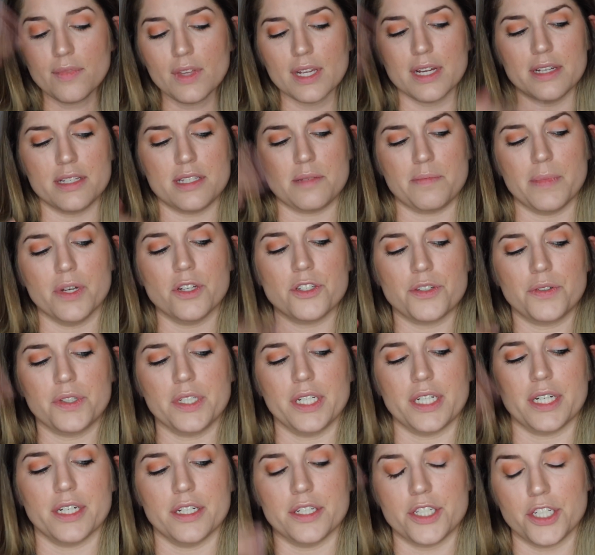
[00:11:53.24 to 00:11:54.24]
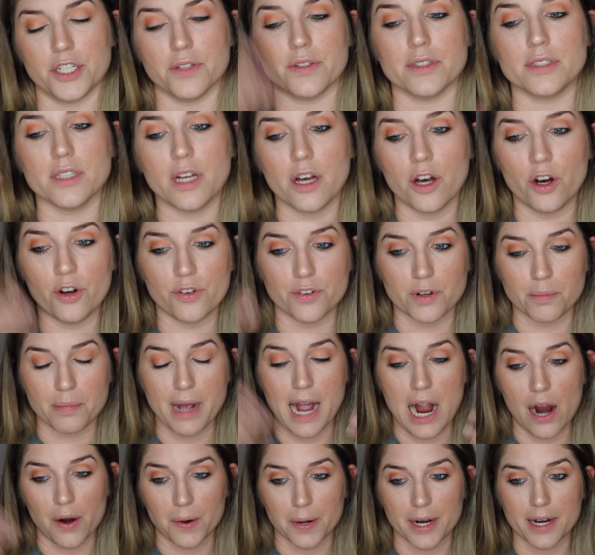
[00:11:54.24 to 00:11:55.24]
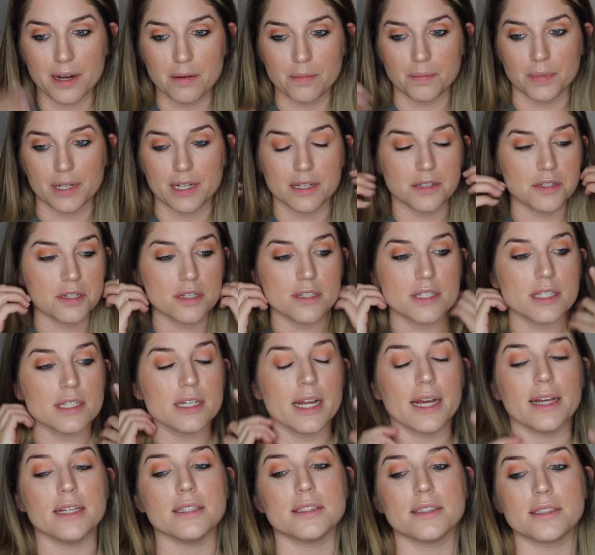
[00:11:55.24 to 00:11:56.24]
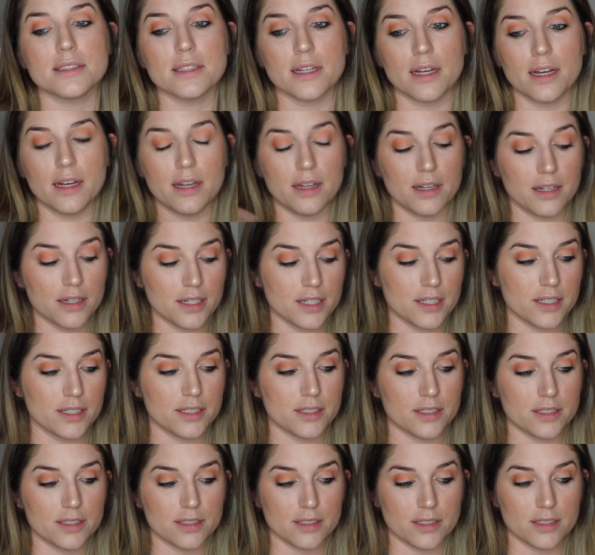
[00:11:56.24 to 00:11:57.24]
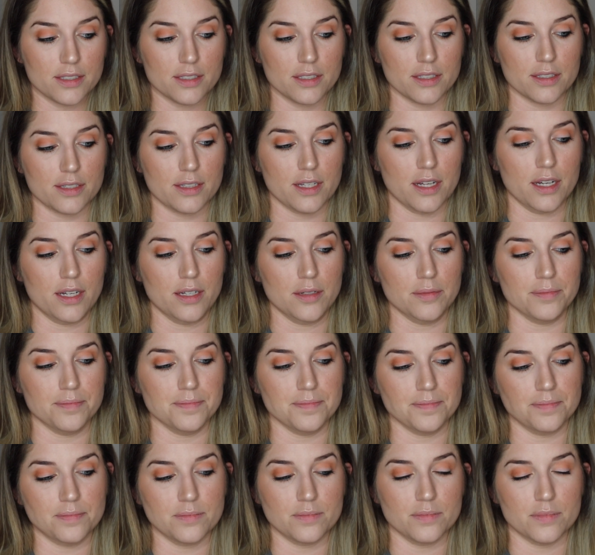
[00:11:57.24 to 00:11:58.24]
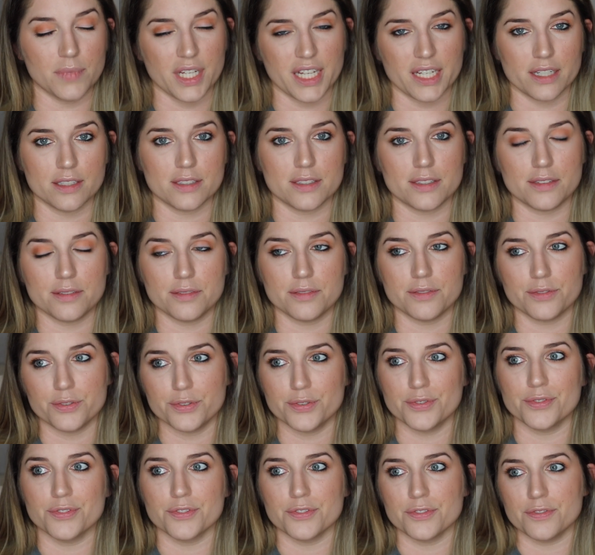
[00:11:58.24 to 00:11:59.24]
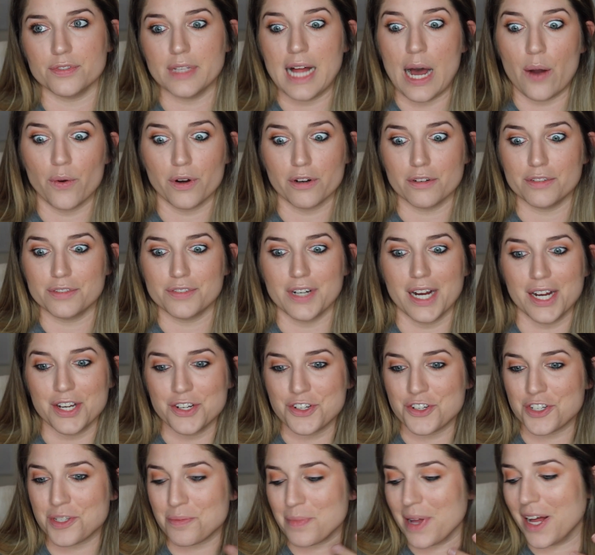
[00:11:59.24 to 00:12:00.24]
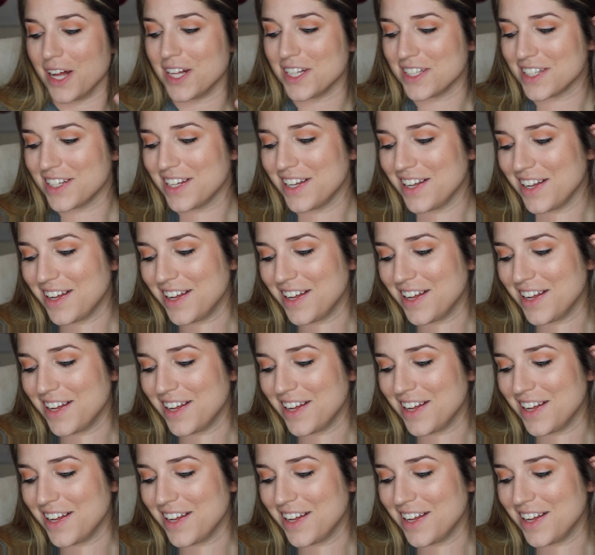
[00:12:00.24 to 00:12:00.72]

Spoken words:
Smells really good too. It's not overpowering, but it's just a nice, I guess, flower fresh smell.